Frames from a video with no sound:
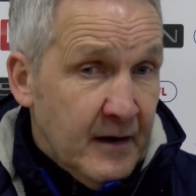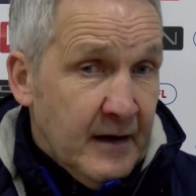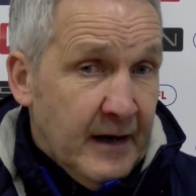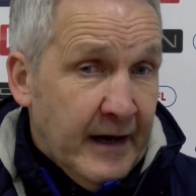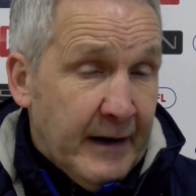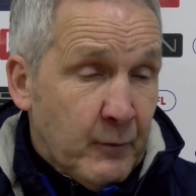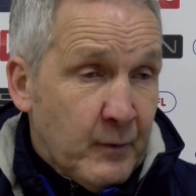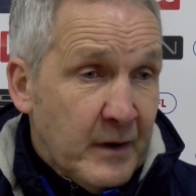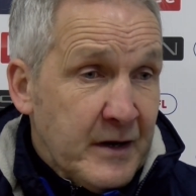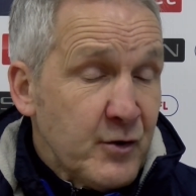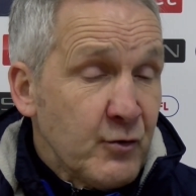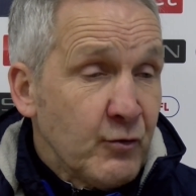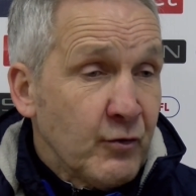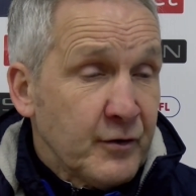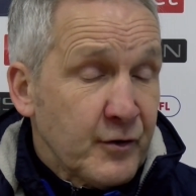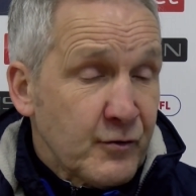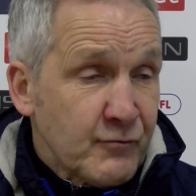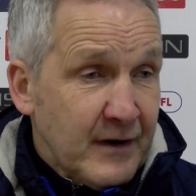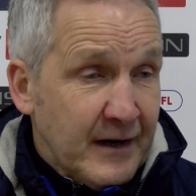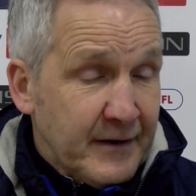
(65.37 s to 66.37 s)
And when you're on
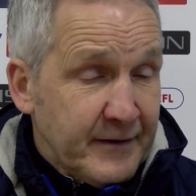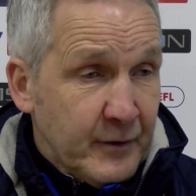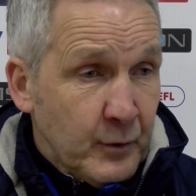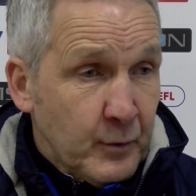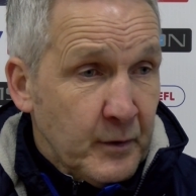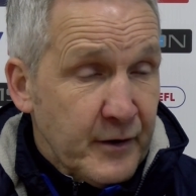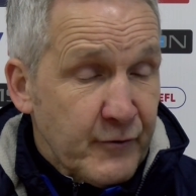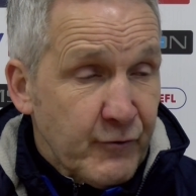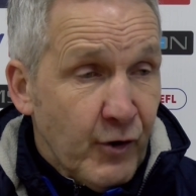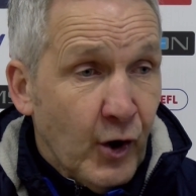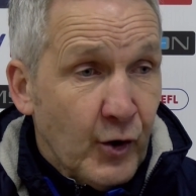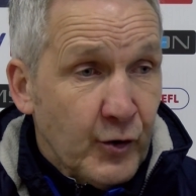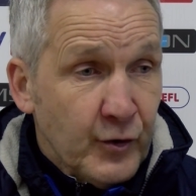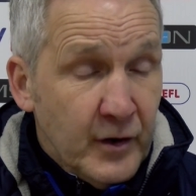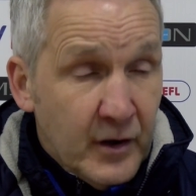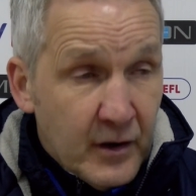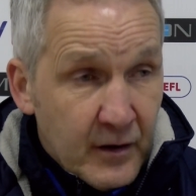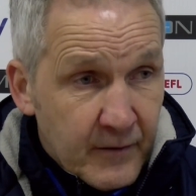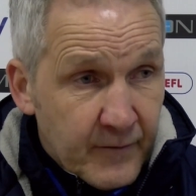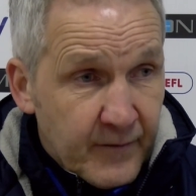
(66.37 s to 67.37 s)
the run that we're on,
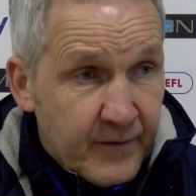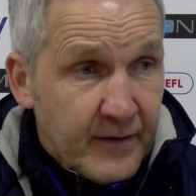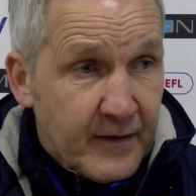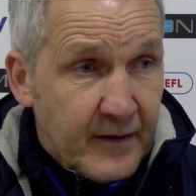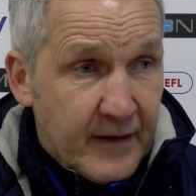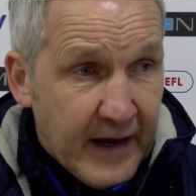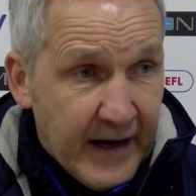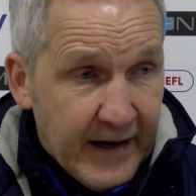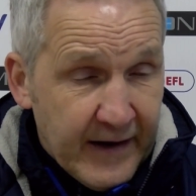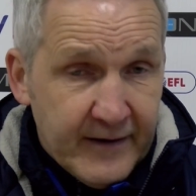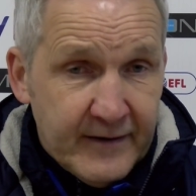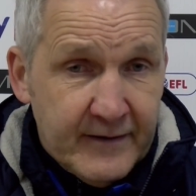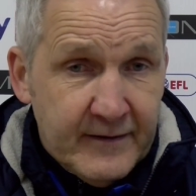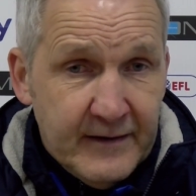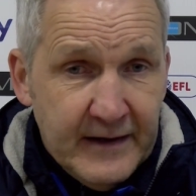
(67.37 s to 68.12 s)
that